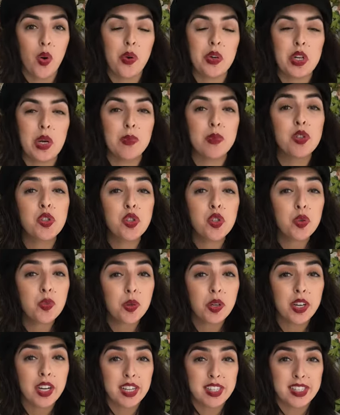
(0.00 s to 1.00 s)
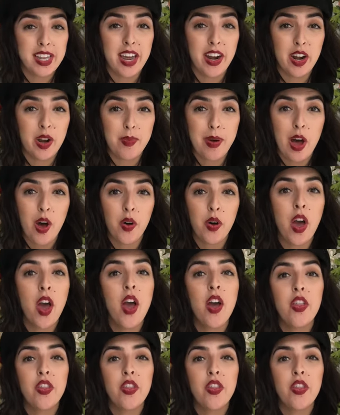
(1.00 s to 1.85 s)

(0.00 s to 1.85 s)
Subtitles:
which I'm super excited about.